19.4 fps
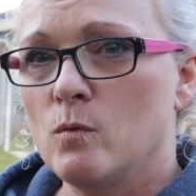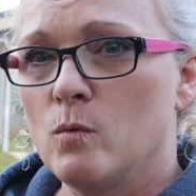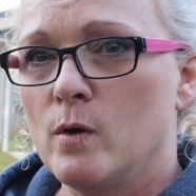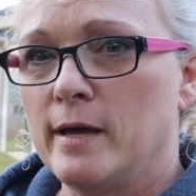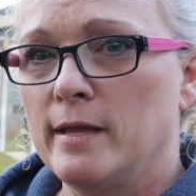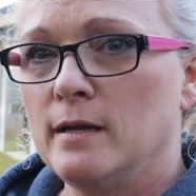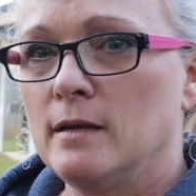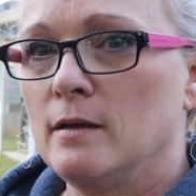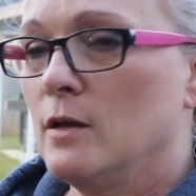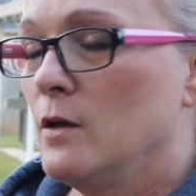
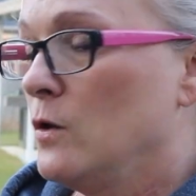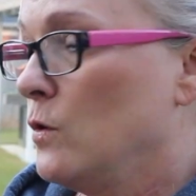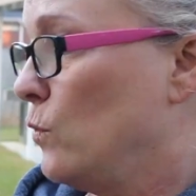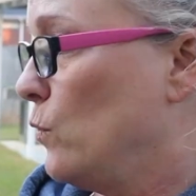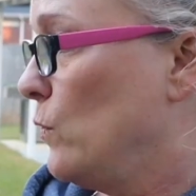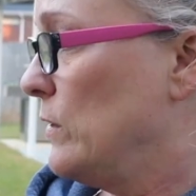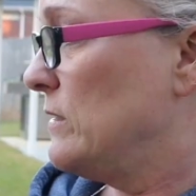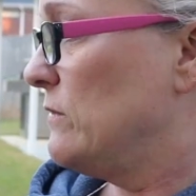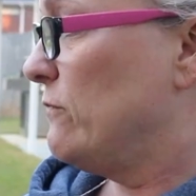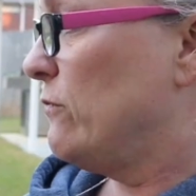one
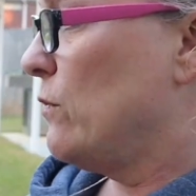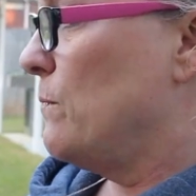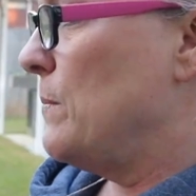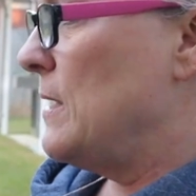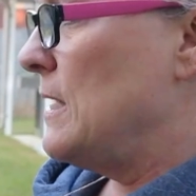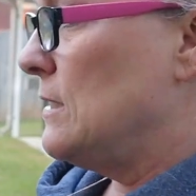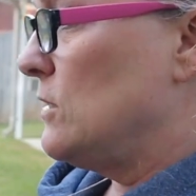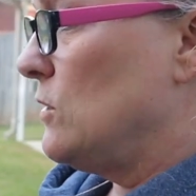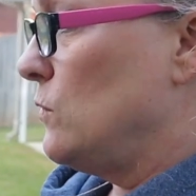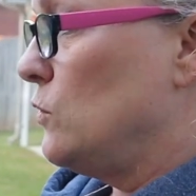was for
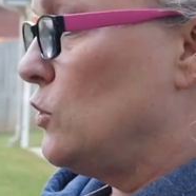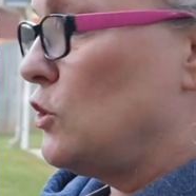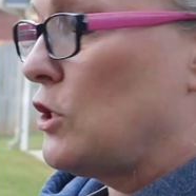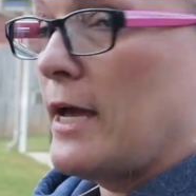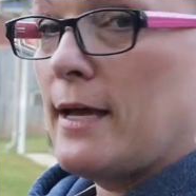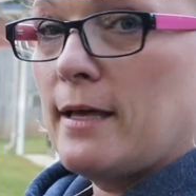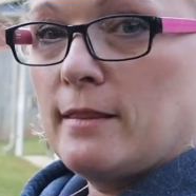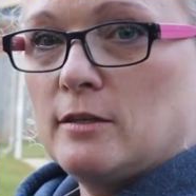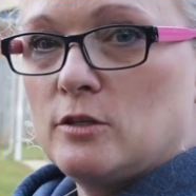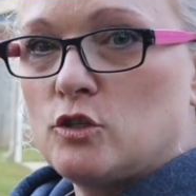me to
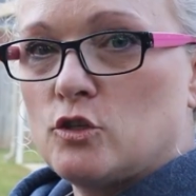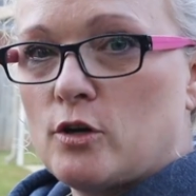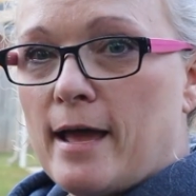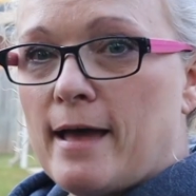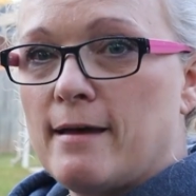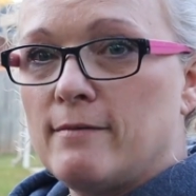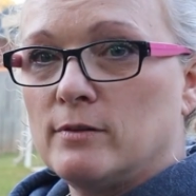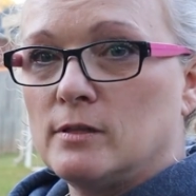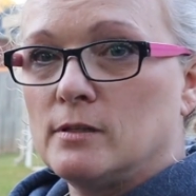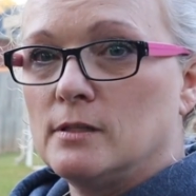check the
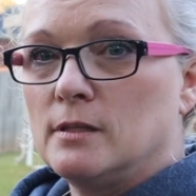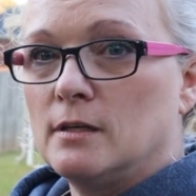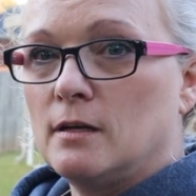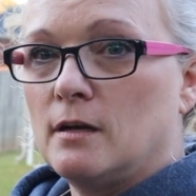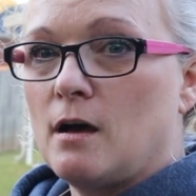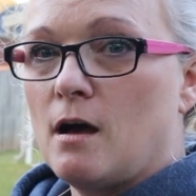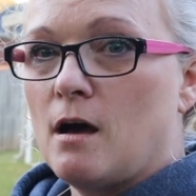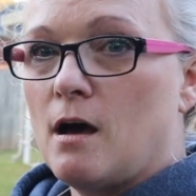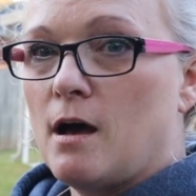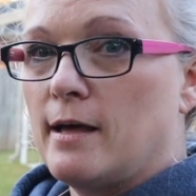travel
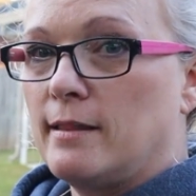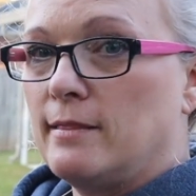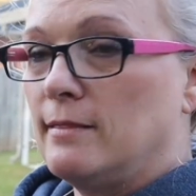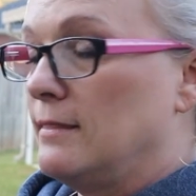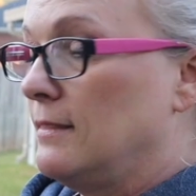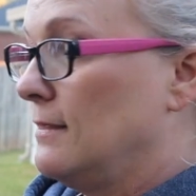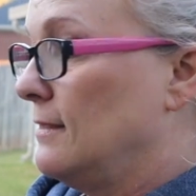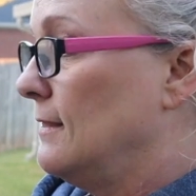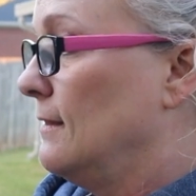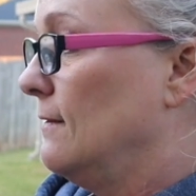
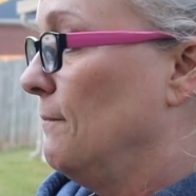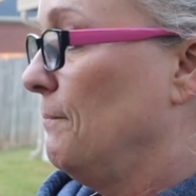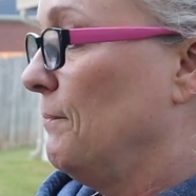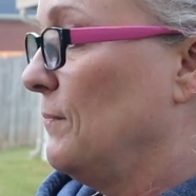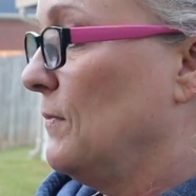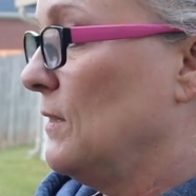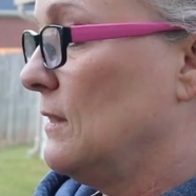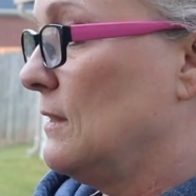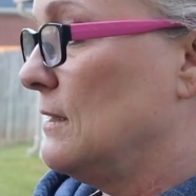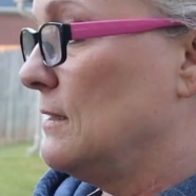on
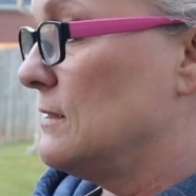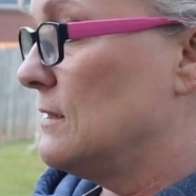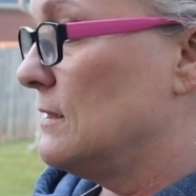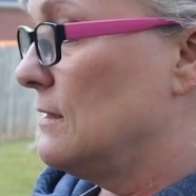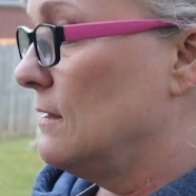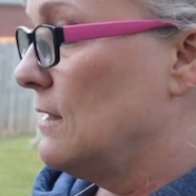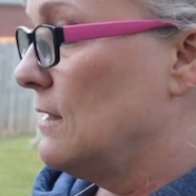the